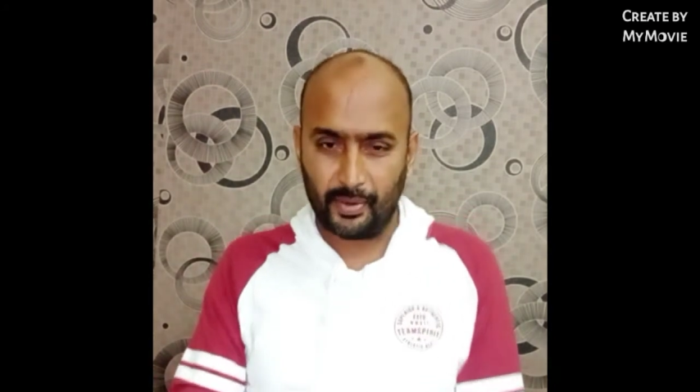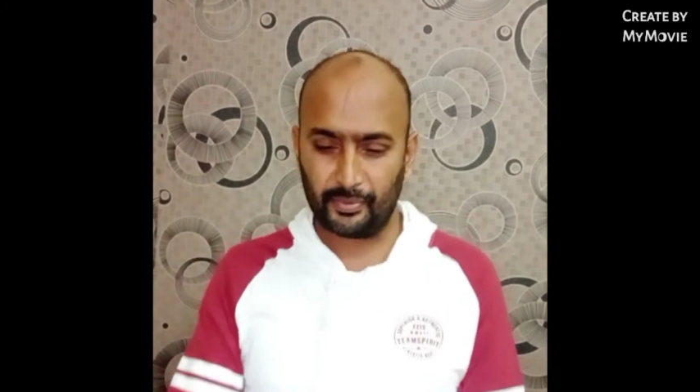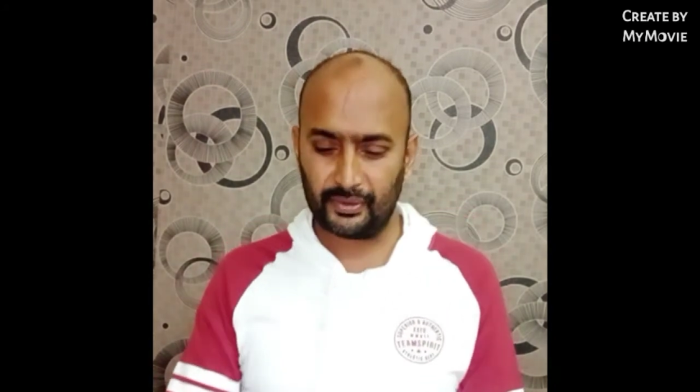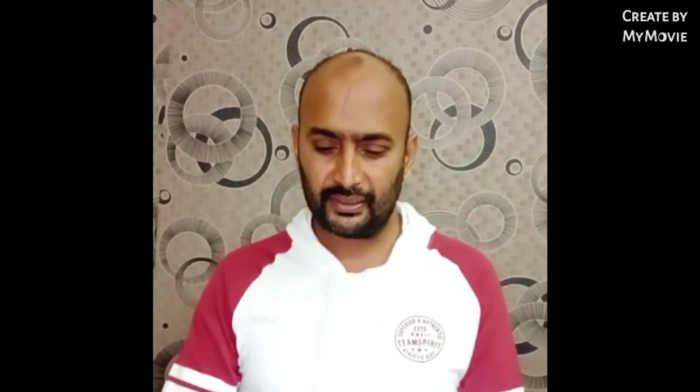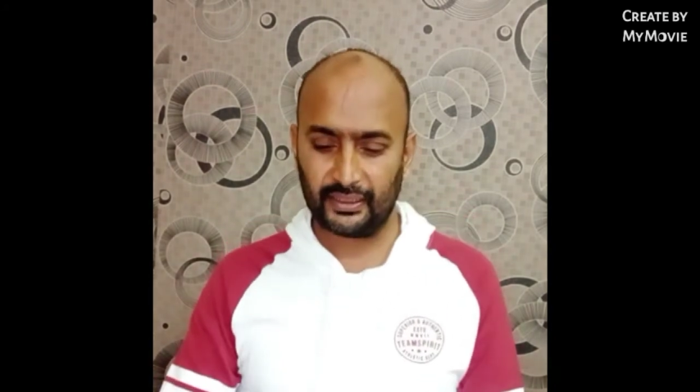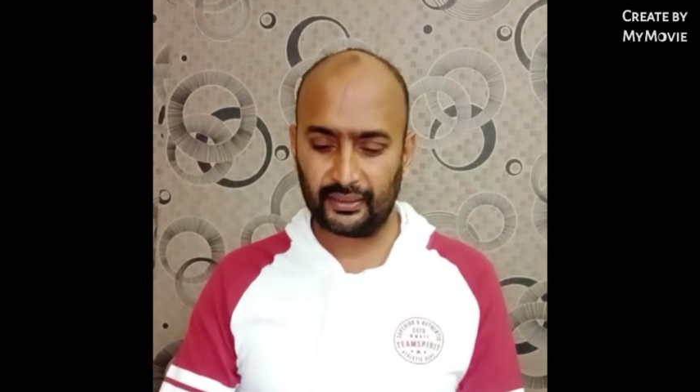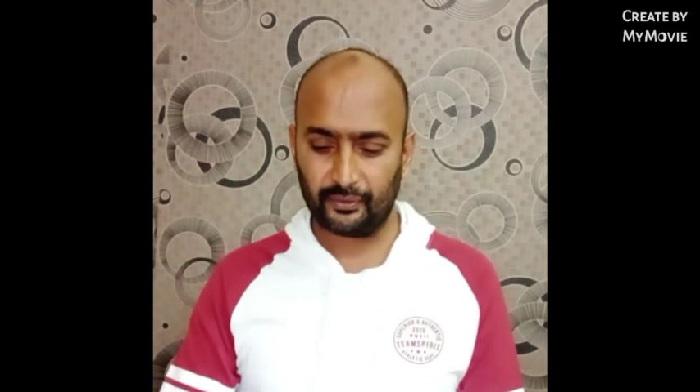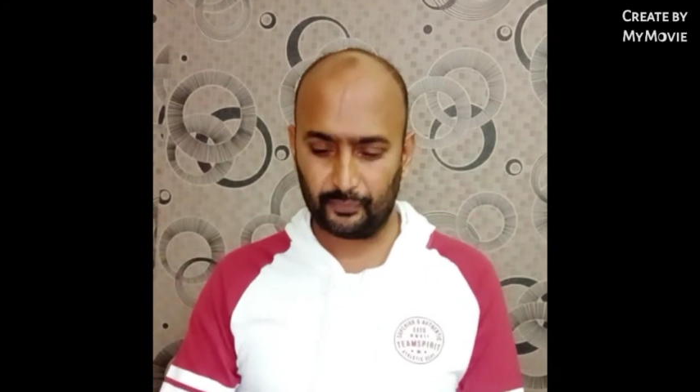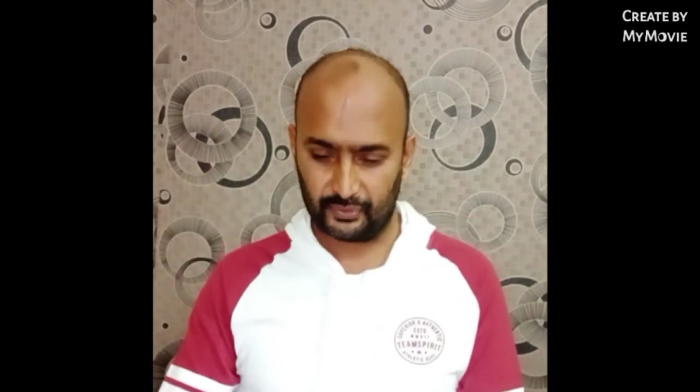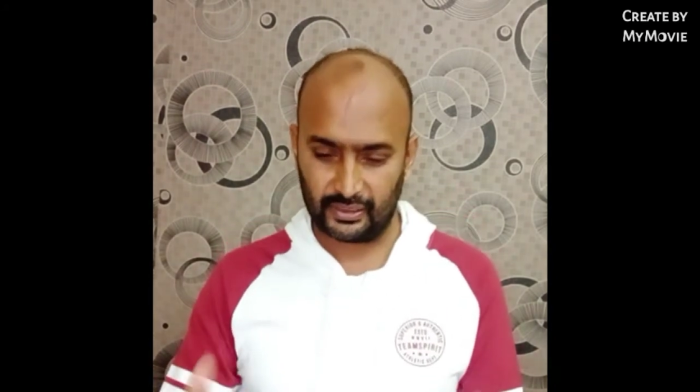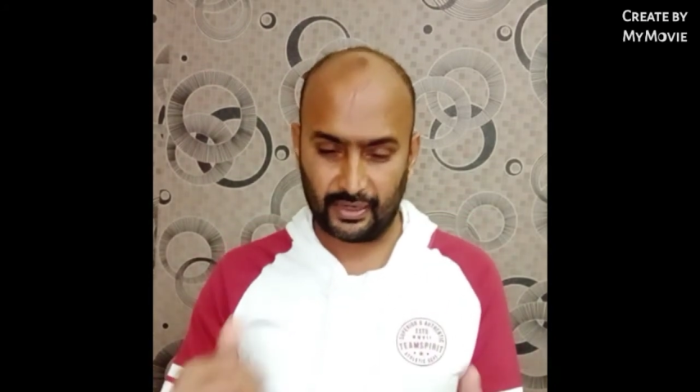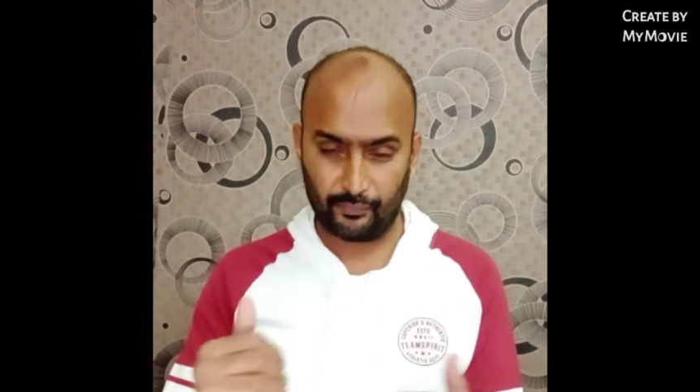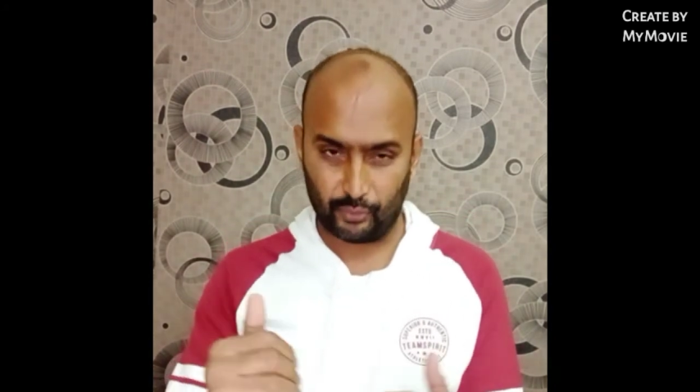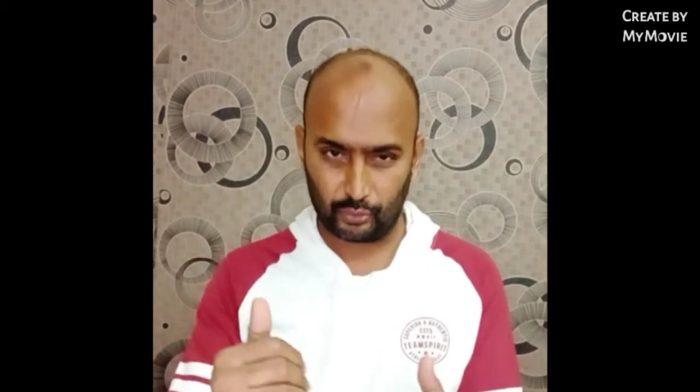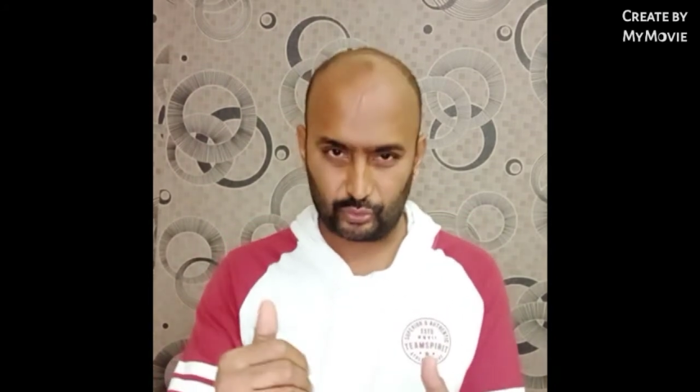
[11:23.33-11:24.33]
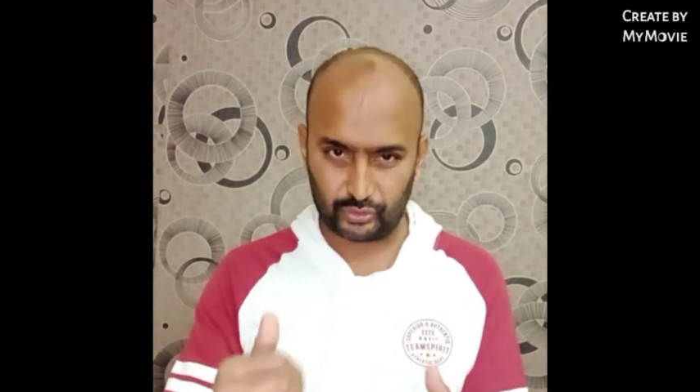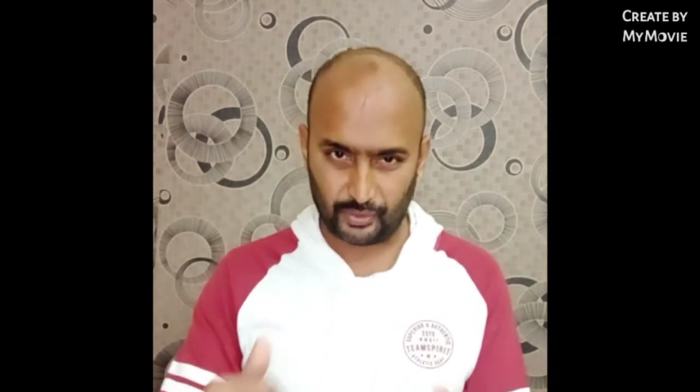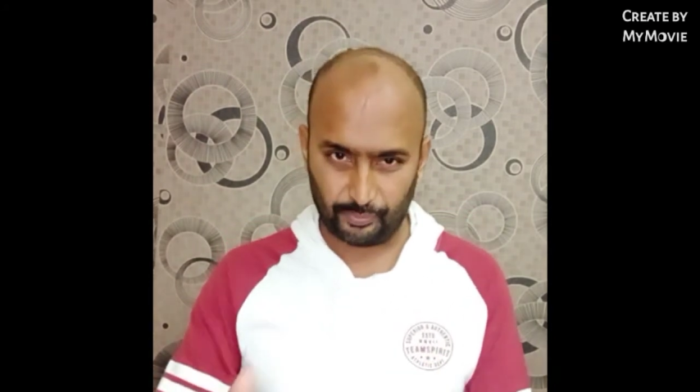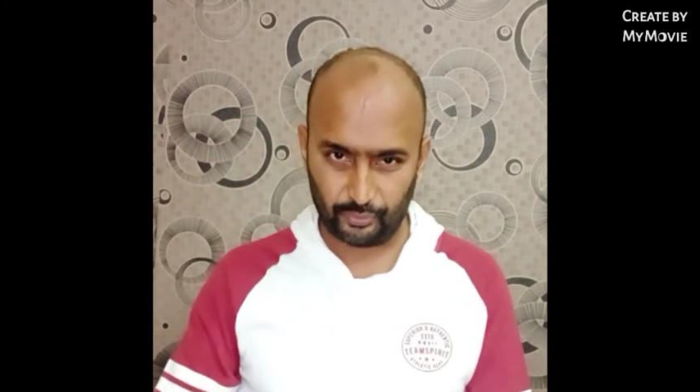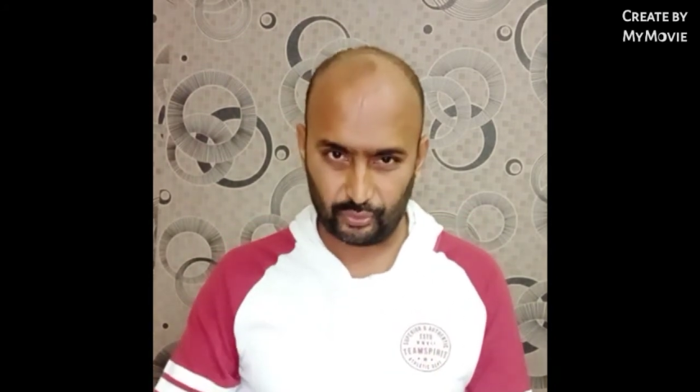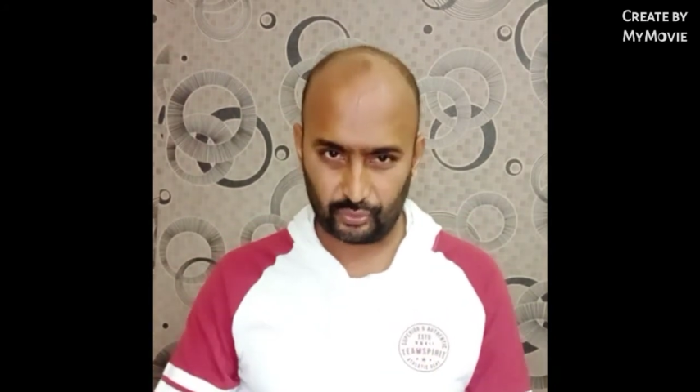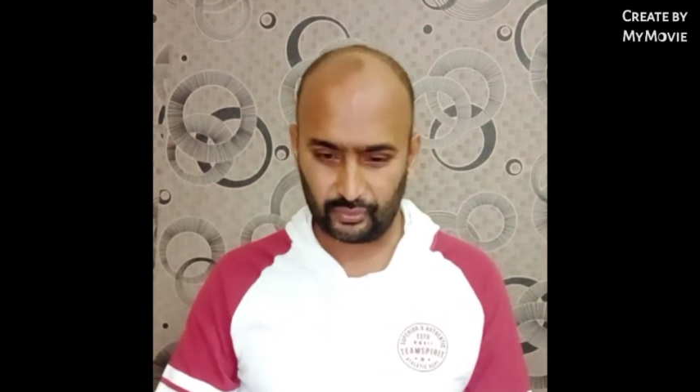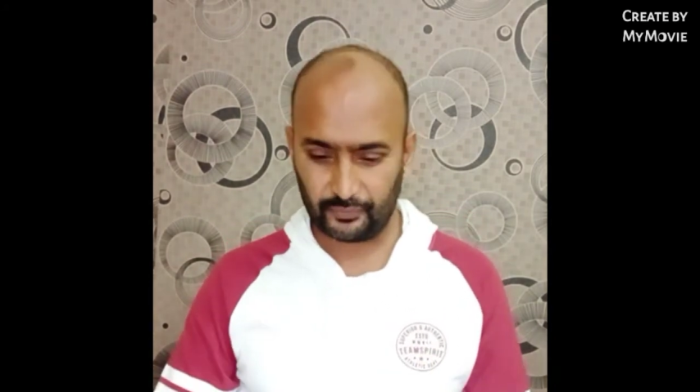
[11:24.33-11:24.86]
Ali, which I want to support,